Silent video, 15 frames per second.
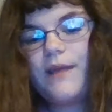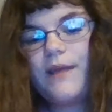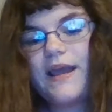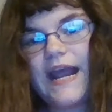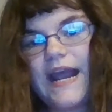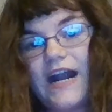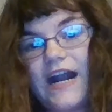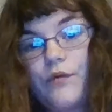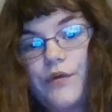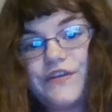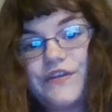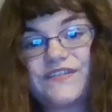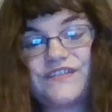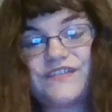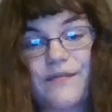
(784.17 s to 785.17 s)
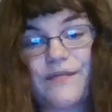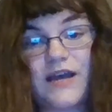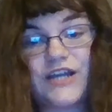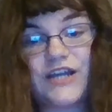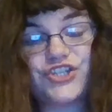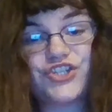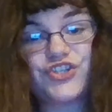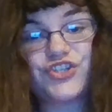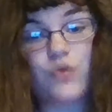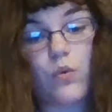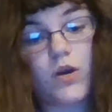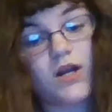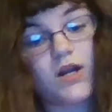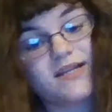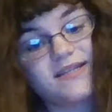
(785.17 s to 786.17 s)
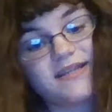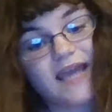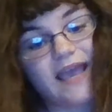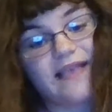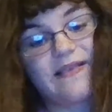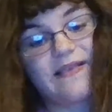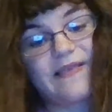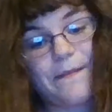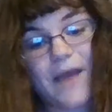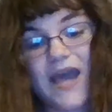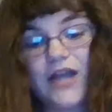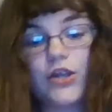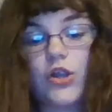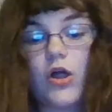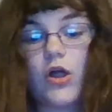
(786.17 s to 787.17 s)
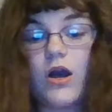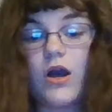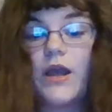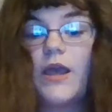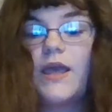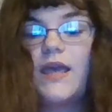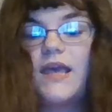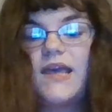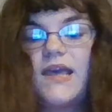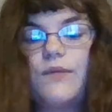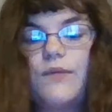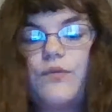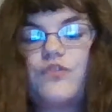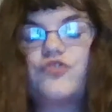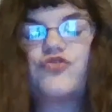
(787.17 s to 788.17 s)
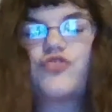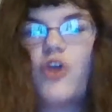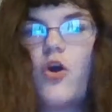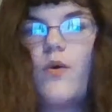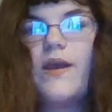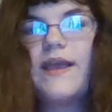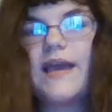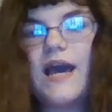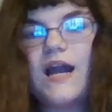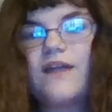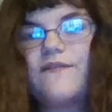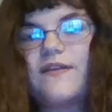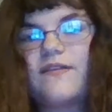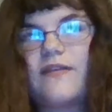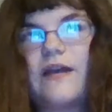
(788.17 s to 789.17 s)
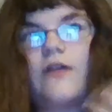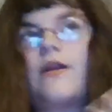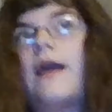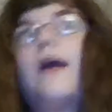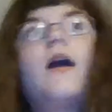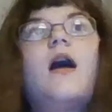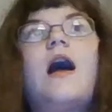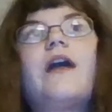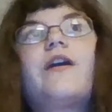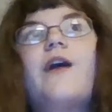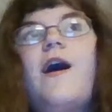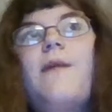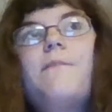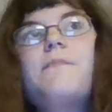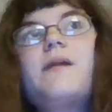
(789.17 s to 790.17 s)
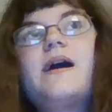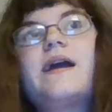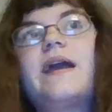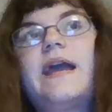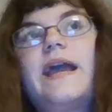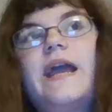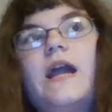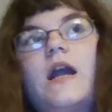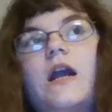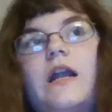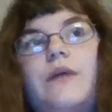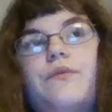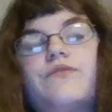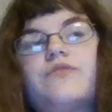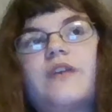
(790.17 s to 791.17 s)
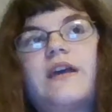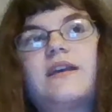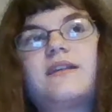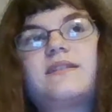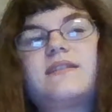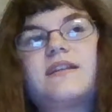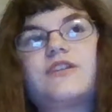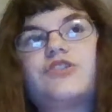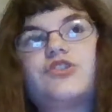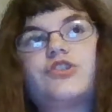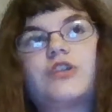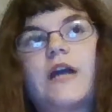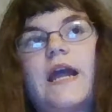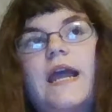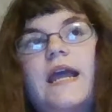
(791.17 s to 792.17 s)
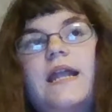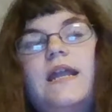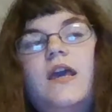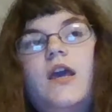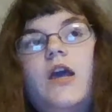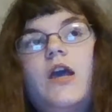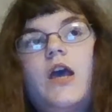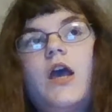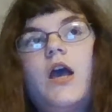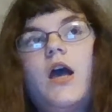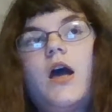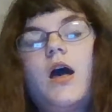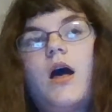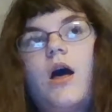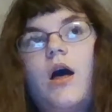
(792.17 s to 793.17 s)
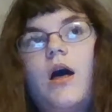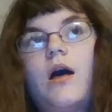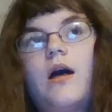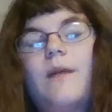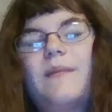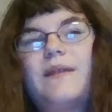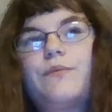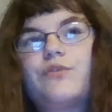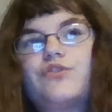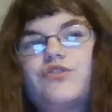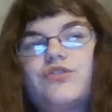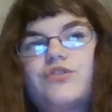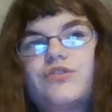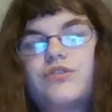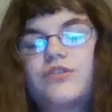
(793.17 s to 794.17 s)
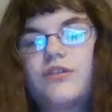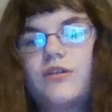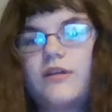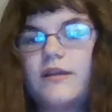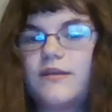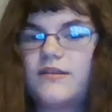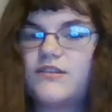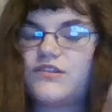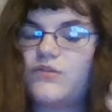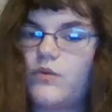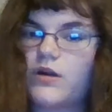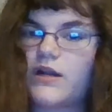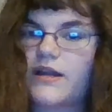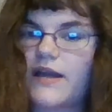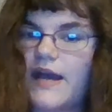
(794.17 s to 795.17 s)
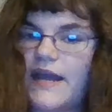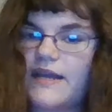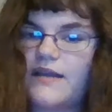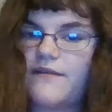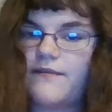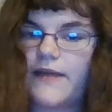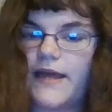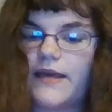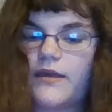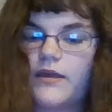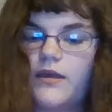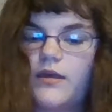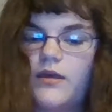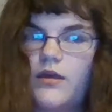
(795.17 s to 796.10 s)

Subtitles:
my hair was semi-short and semi-long. It was growing out of its, like, I cut my hair, and it was, like, 6th grade, and it was sort of kind of, like,